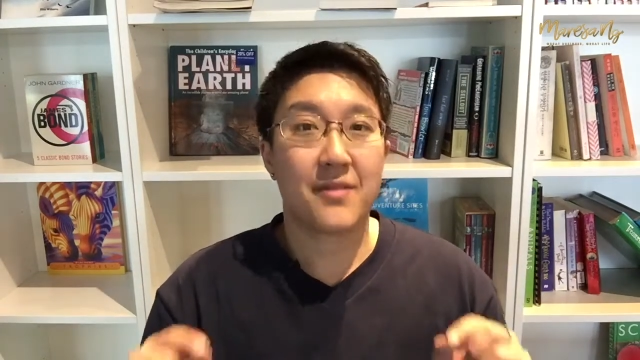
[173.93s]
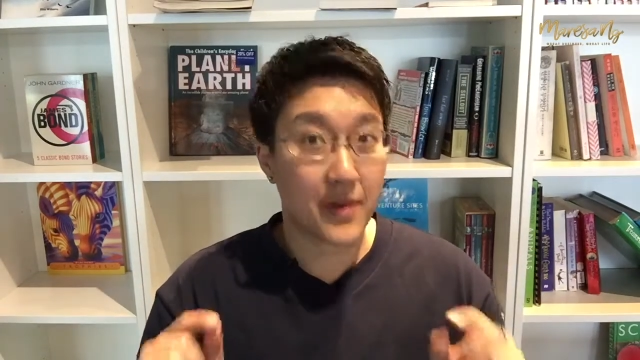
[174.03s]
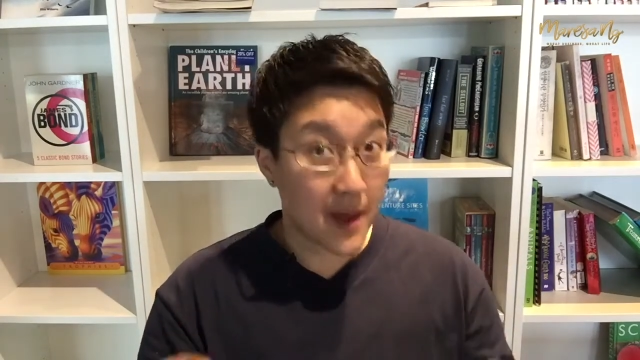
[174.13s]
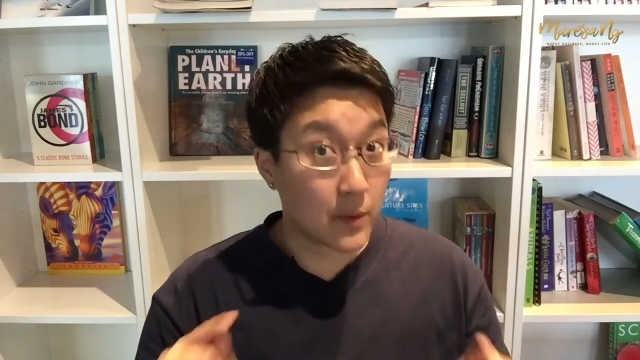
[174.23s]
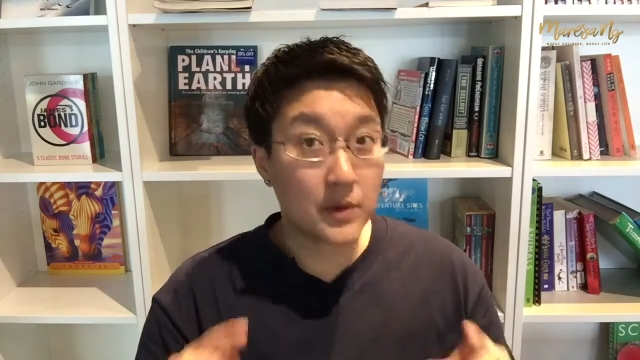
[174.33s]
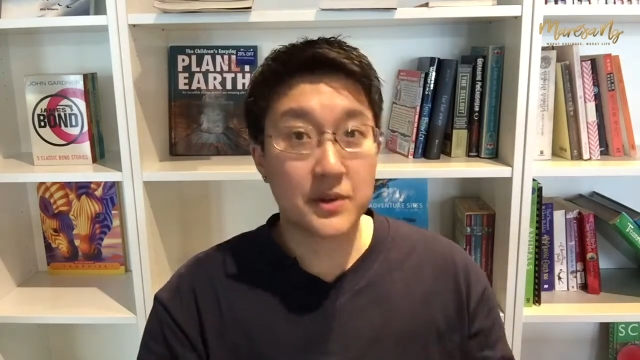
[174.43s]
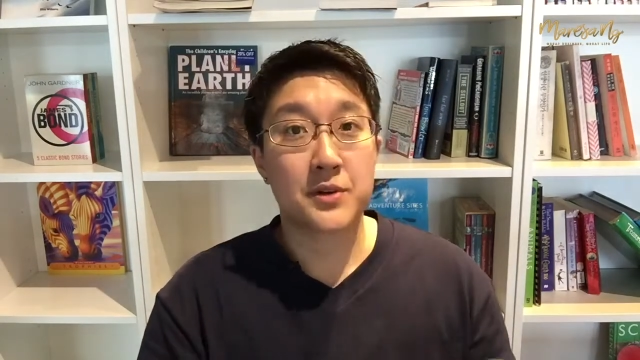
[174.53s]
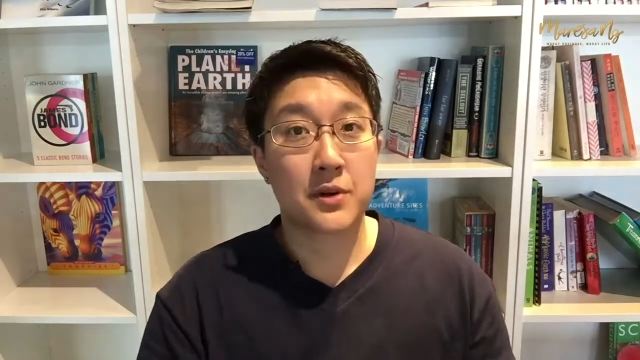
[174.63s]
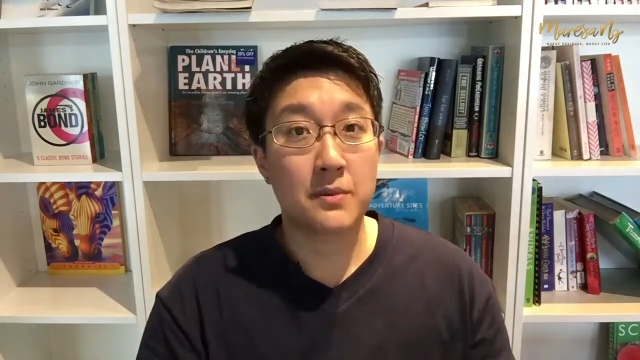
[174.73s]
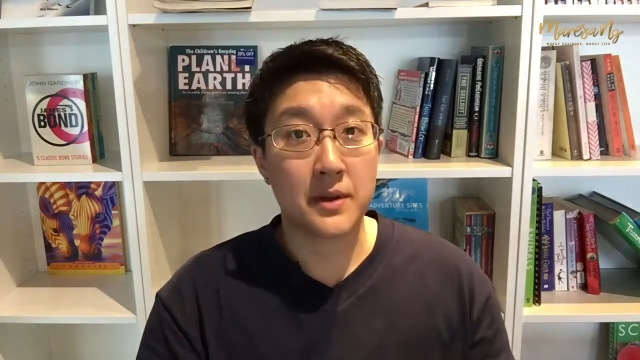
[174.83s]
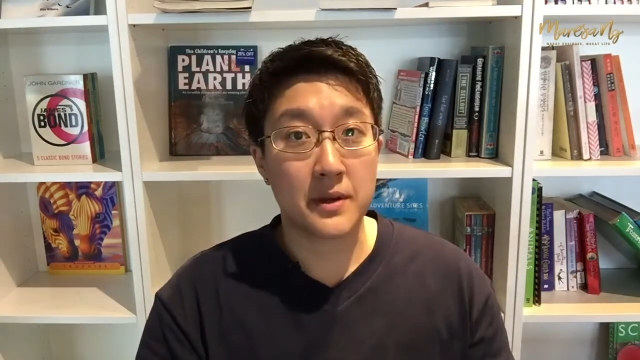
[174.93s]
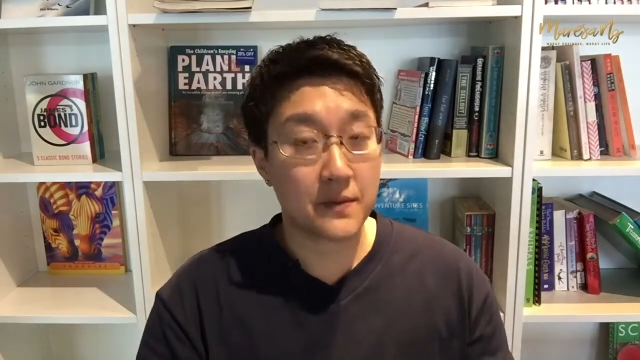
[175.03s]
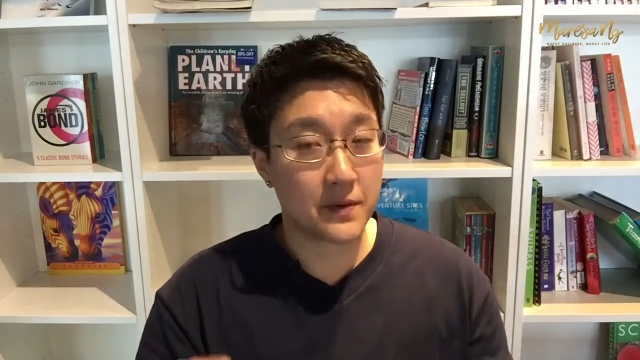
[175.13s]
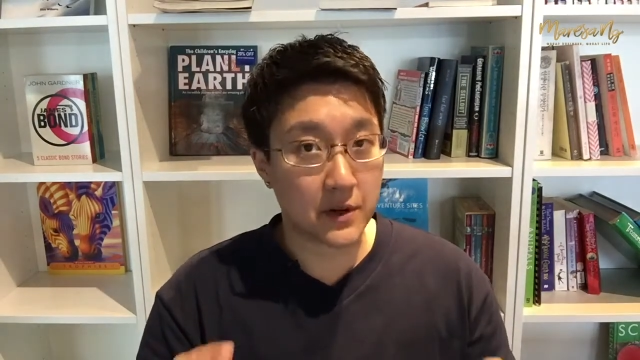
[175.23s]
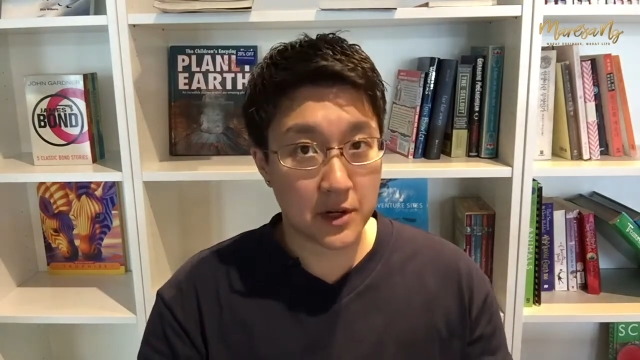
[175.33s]
That will determine
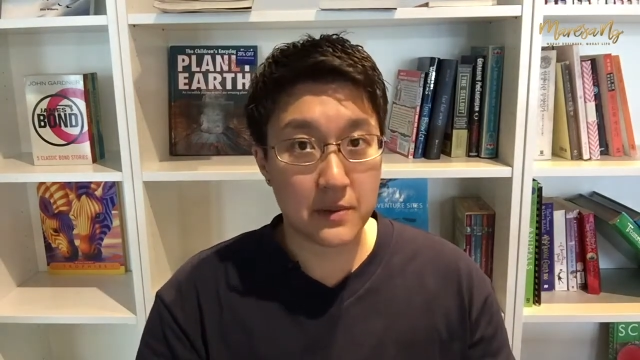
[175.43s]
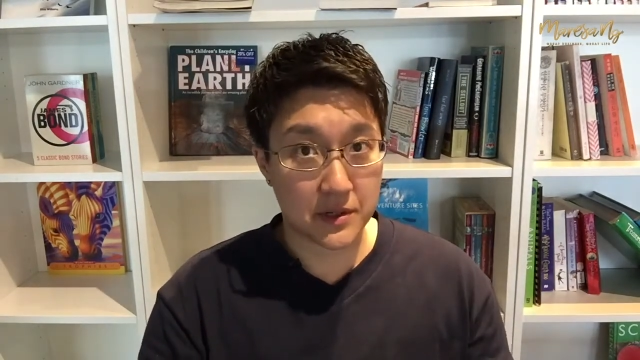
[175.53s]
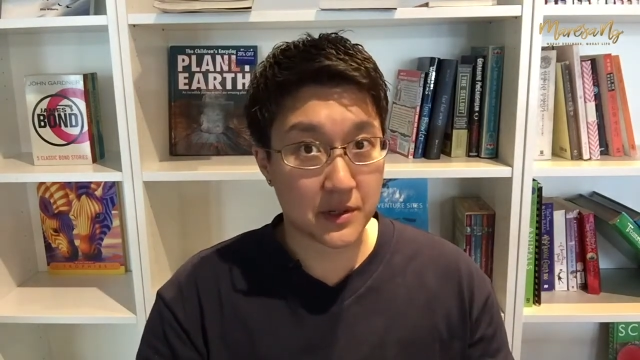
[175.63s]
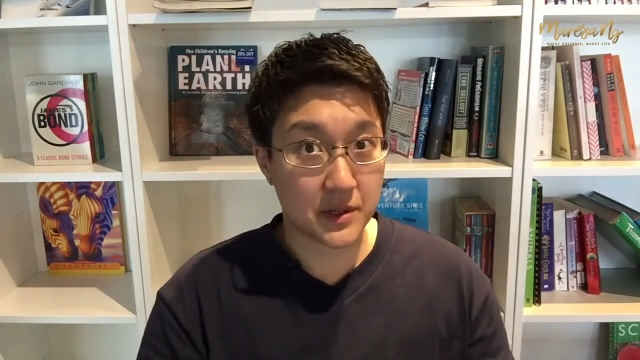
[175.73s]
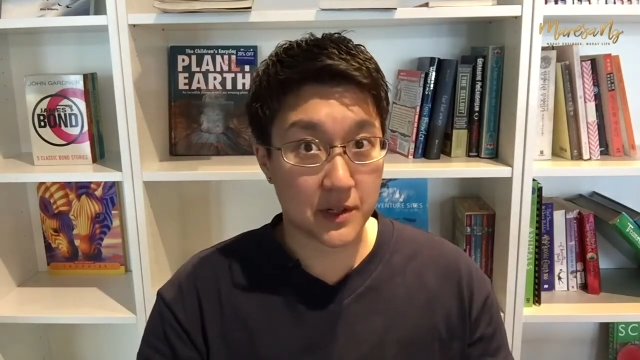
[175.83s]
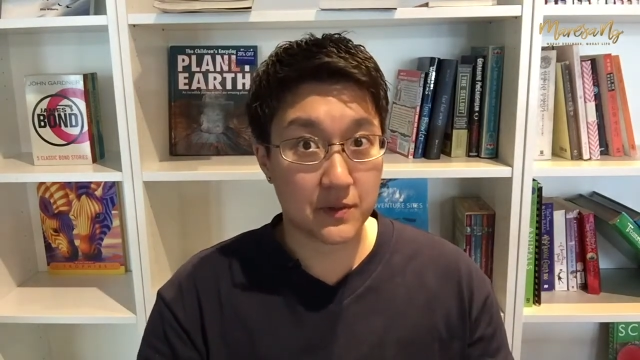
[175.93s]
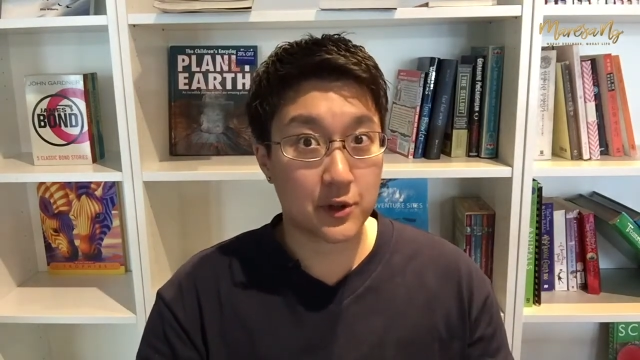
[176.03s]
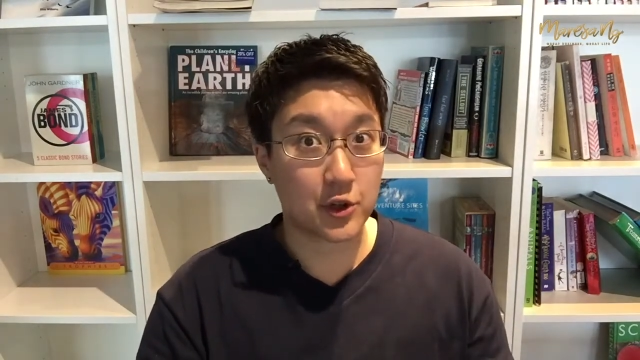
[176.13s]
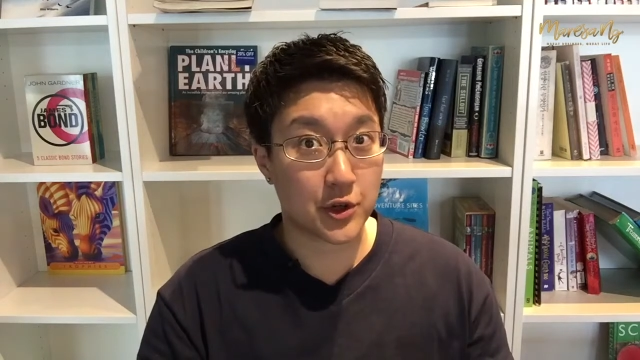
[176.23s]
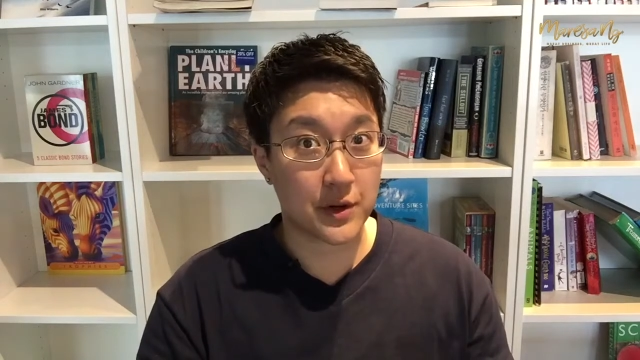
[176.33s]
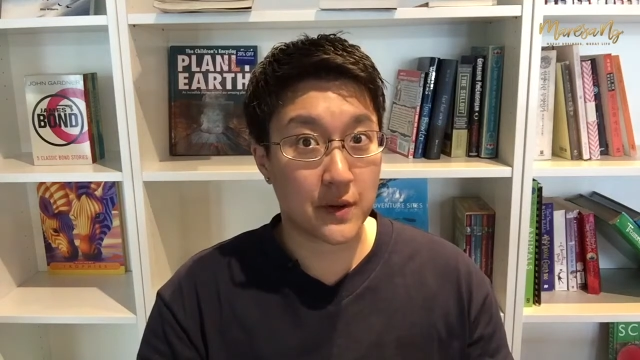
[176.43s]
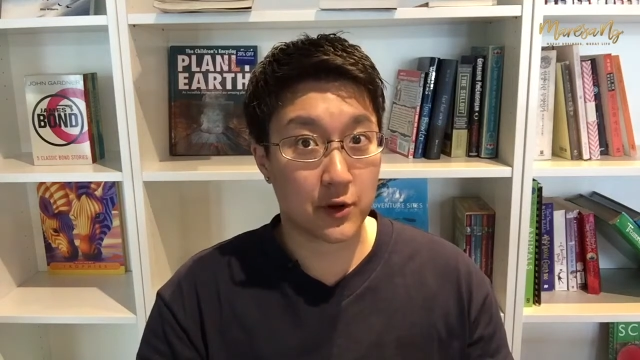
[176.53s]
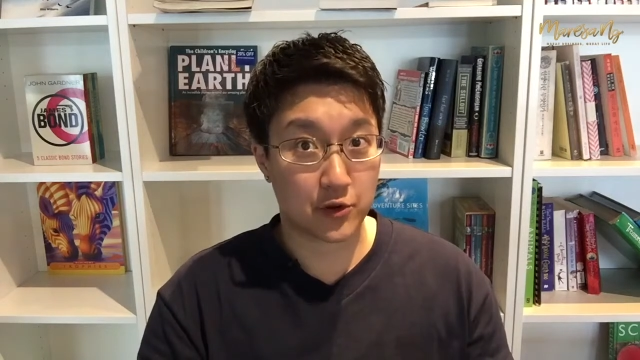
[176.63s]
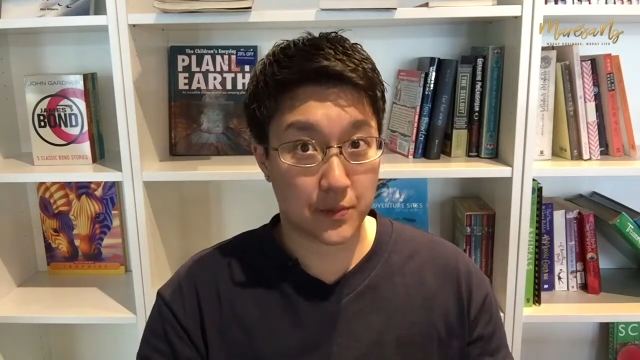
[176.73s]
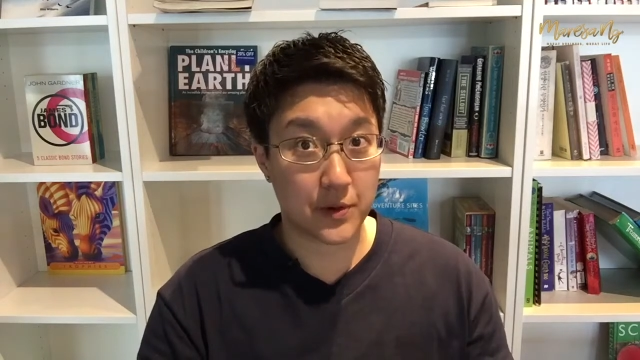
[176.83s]
if you're going to be successful in the journey of
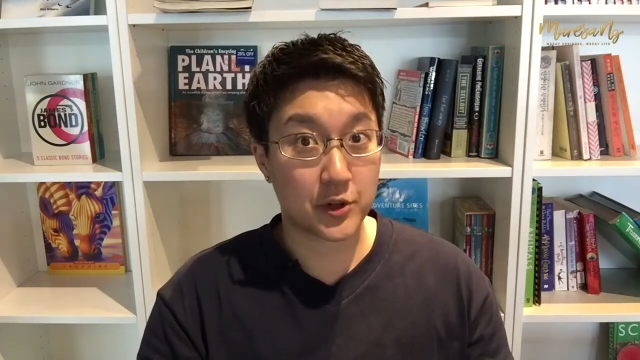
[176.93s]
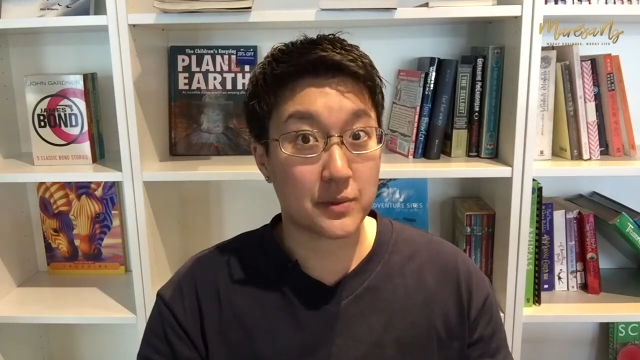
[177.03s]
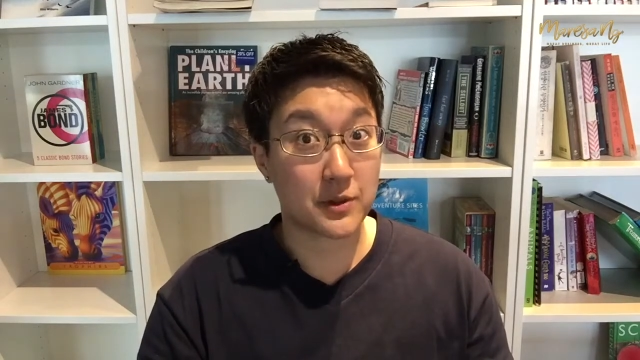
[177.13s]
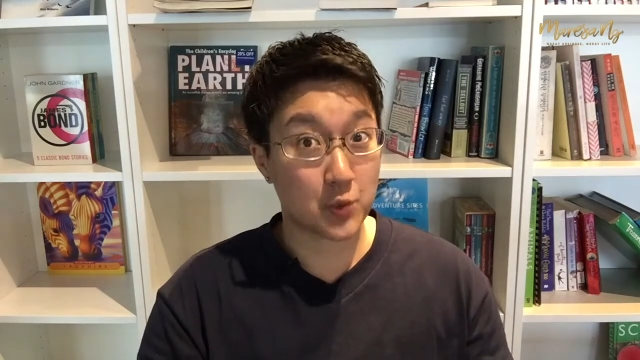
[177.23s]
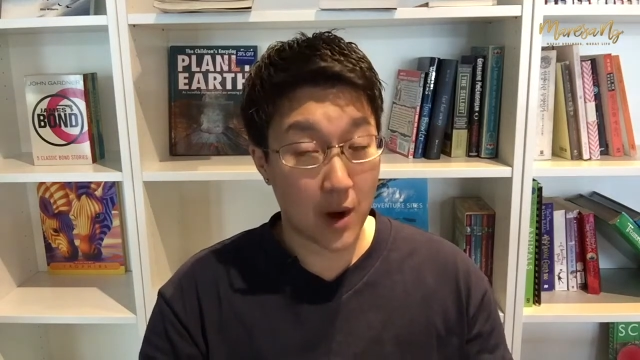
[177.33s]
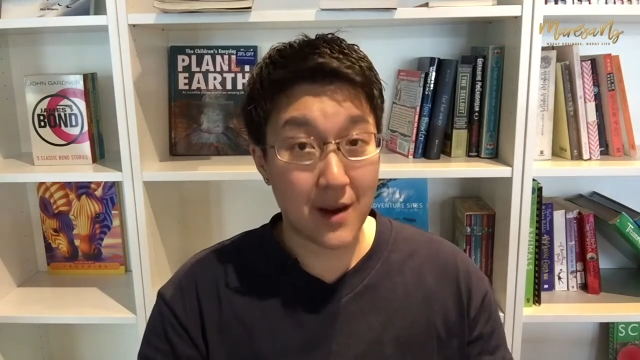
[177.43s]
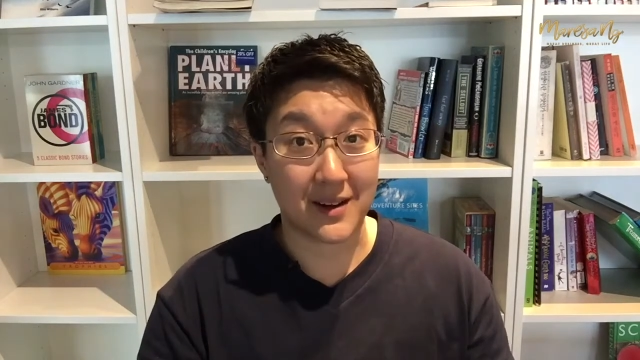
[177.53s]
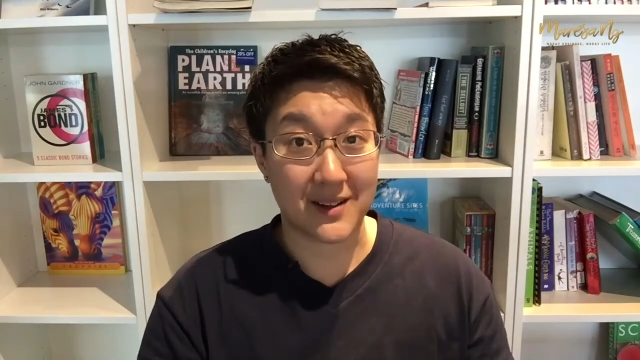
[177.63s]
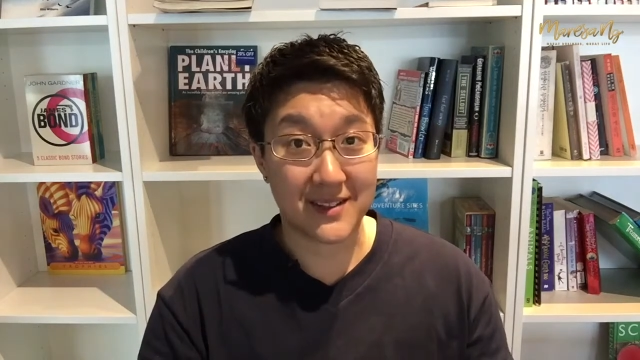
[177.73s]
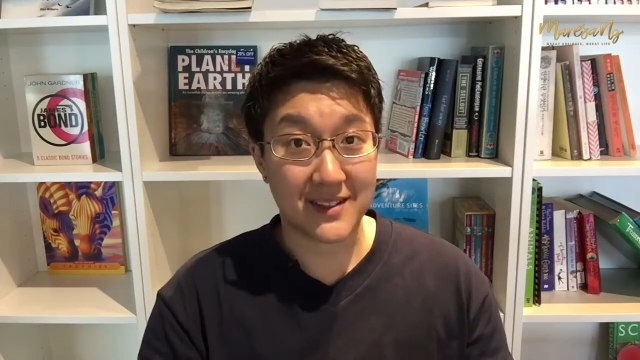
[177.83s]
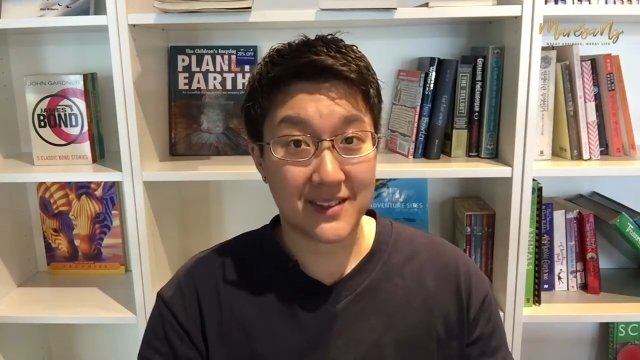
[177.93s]
entrepreneurship as well.